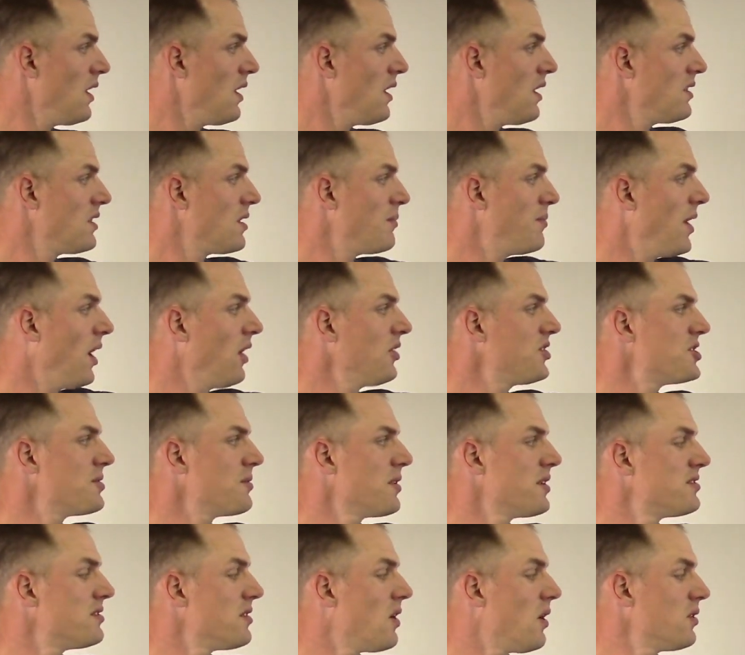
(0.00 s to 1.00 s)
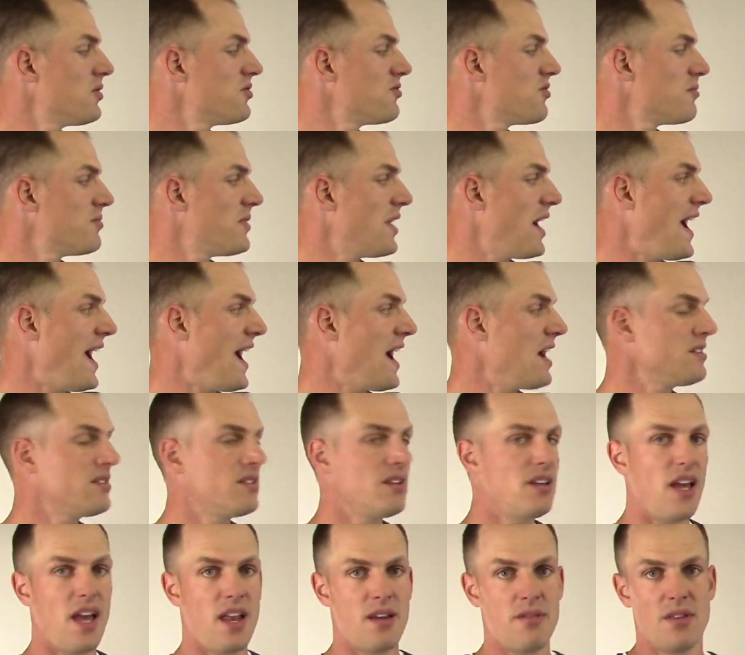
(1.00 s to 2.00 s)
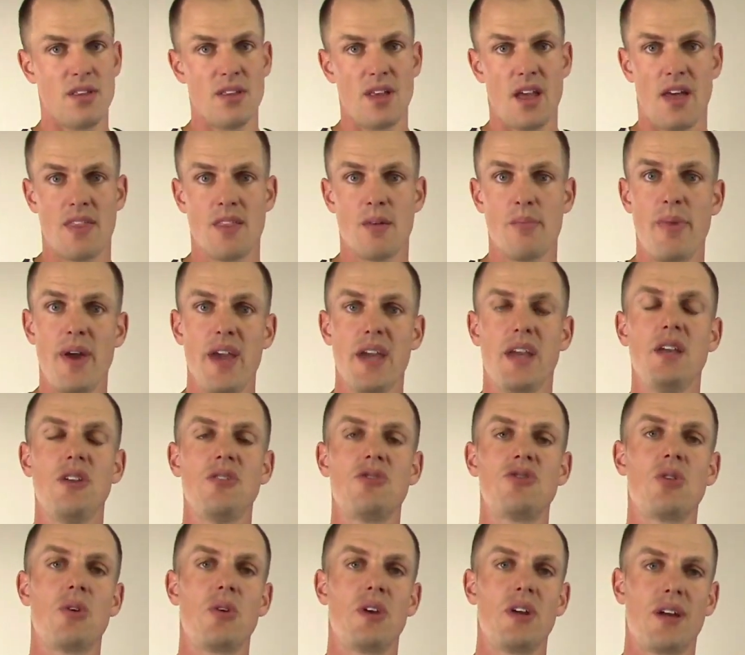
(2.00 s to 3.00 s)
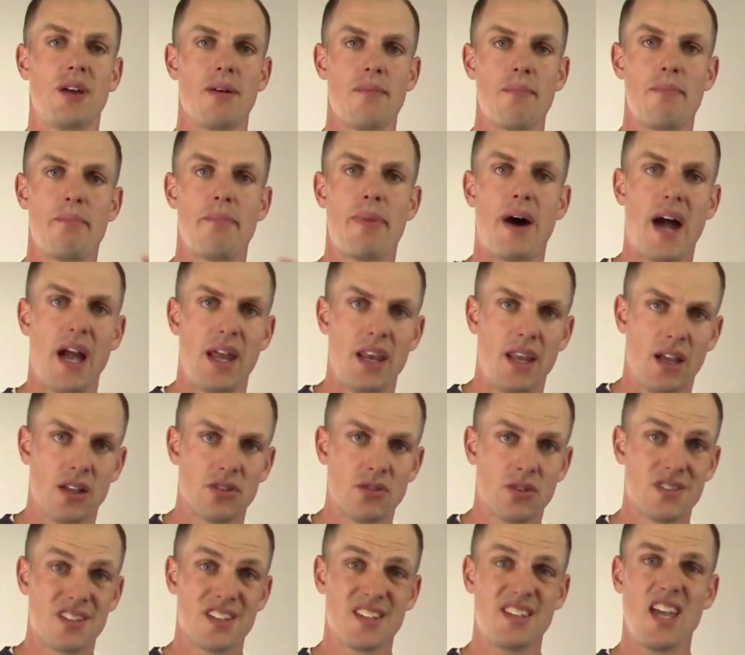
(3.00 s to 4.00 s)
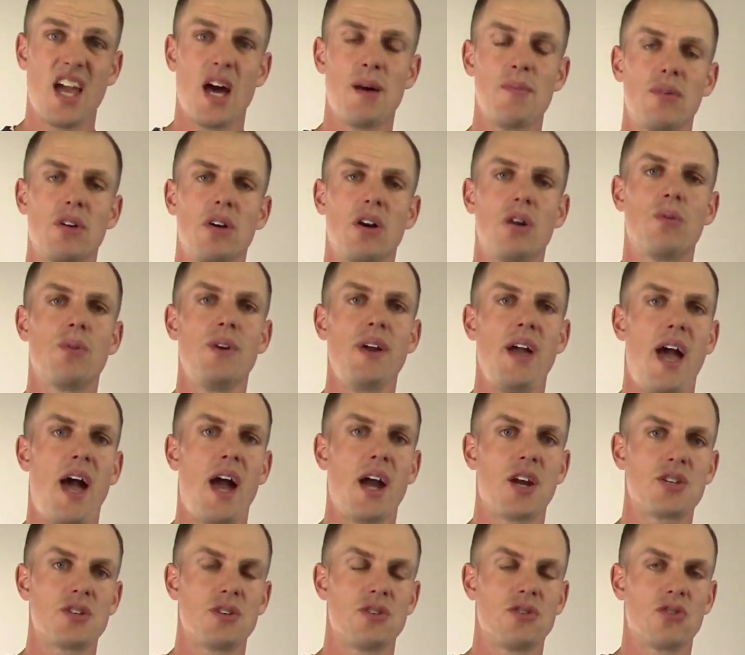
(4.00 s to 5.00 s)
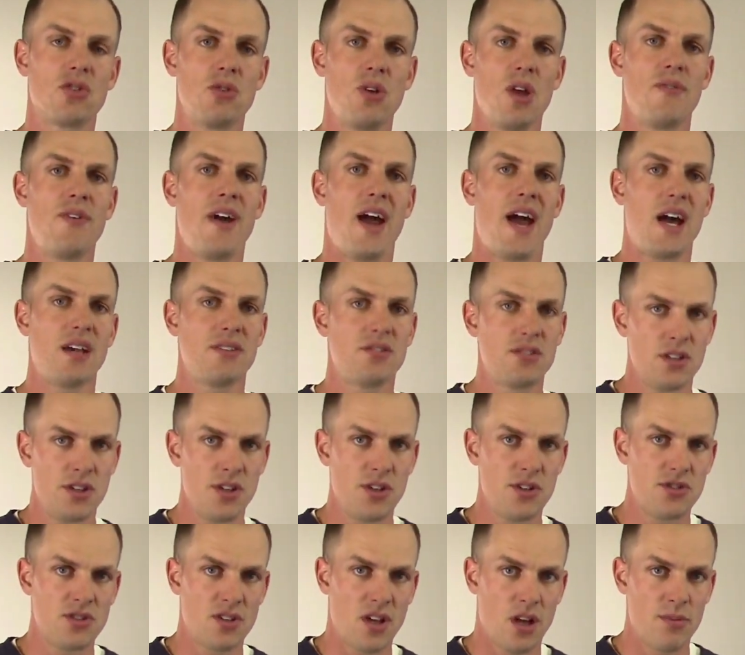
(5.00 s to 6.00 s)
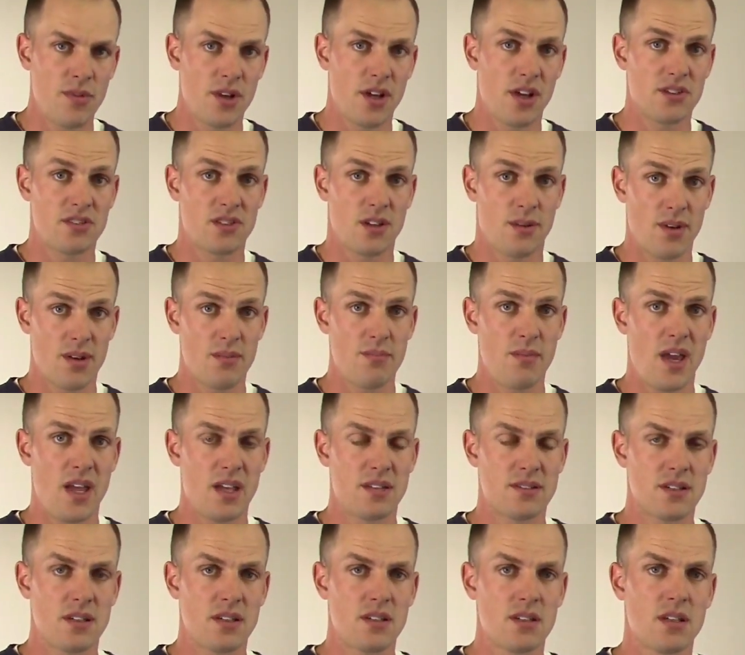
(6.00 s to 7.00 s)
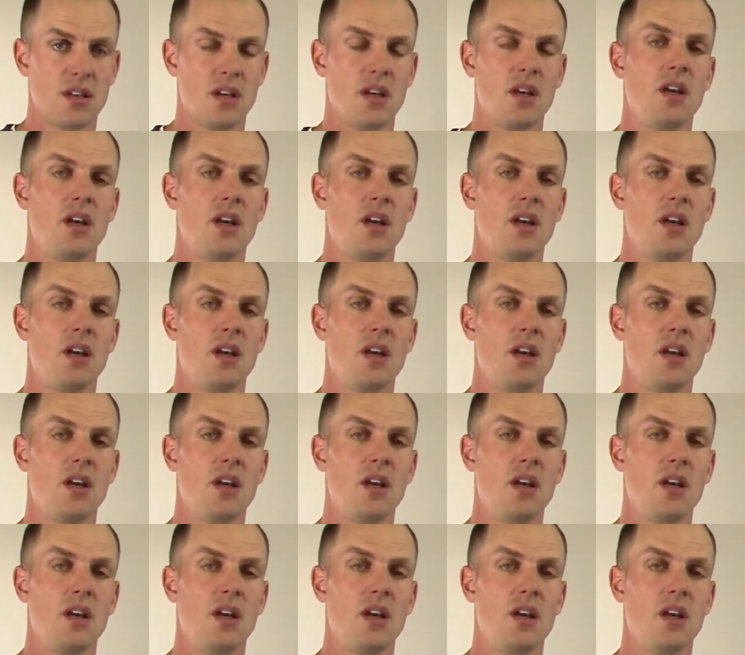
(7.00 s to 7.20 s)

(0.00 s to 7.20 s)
The belching results from the acid and the baking soda combining. So it's a chemical reaction. So you have acid in your stomach makes it.